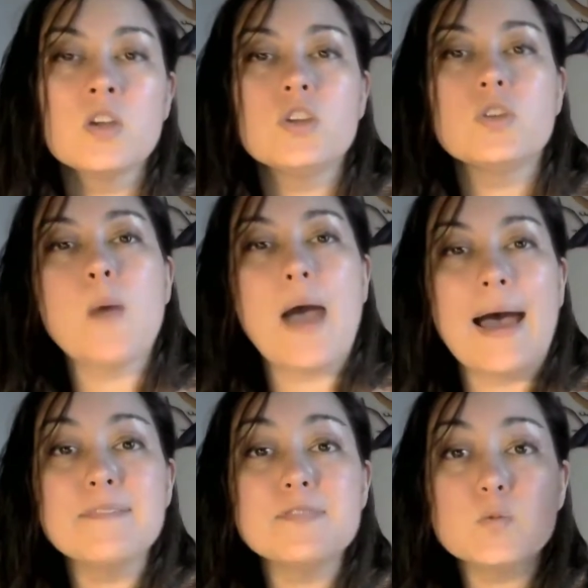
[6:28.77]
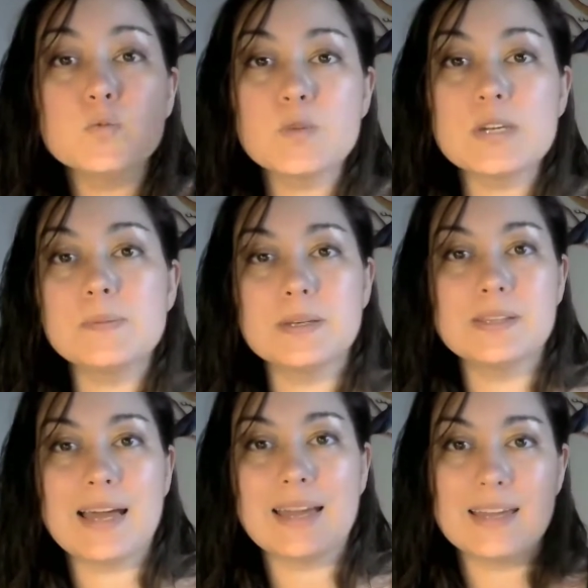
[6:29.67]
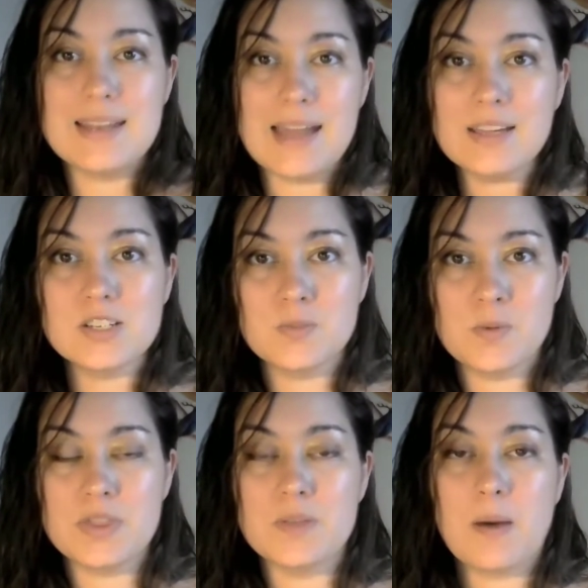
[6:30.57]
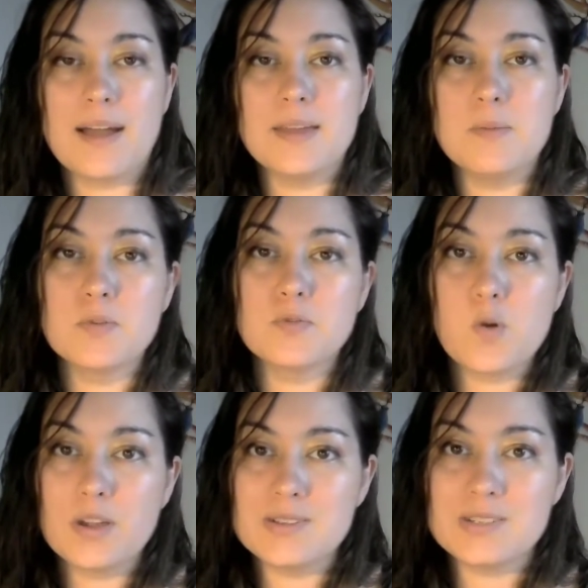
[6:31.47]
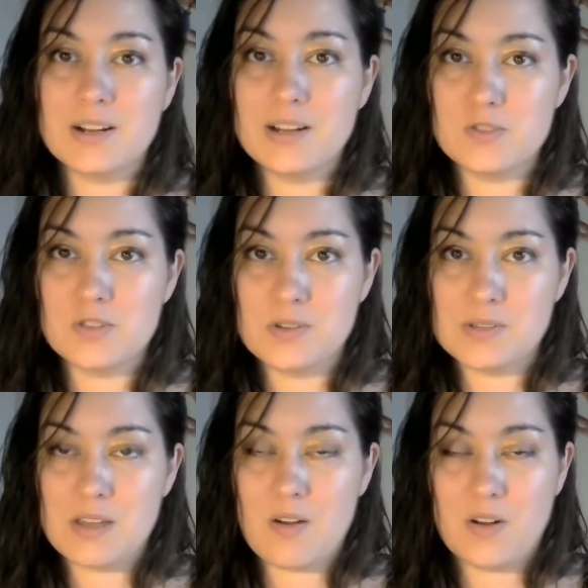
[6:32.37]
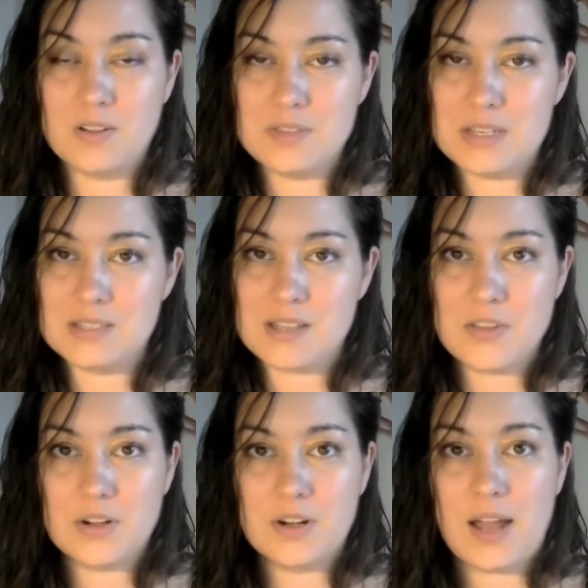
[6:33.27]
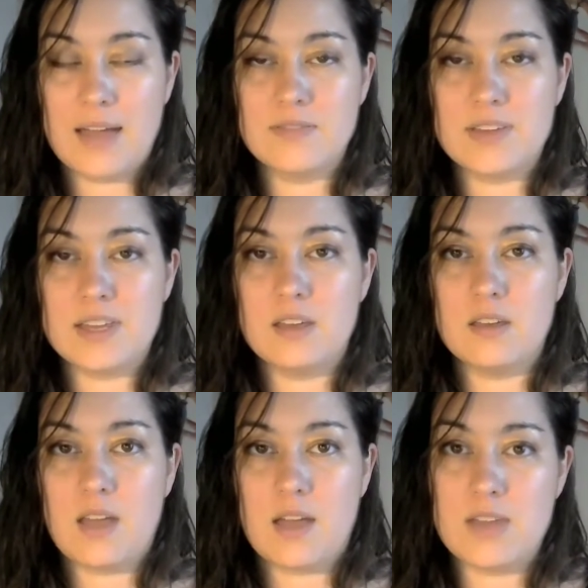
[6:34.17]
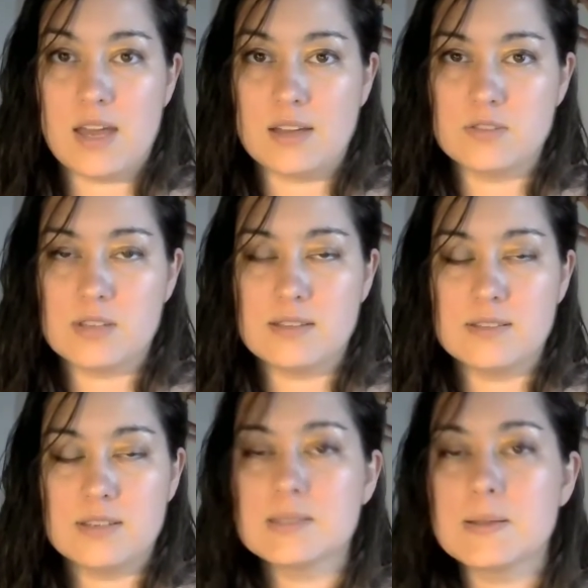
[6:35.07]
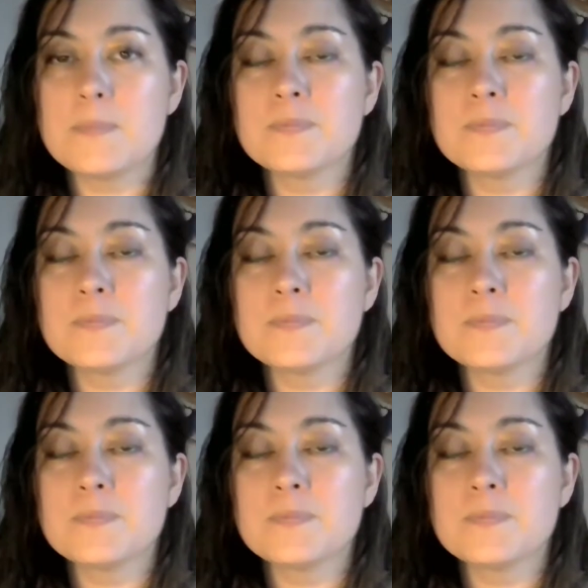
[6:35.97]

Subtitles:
You have to rebuild that connection with the body before you start introducing all of these other heavy exercises.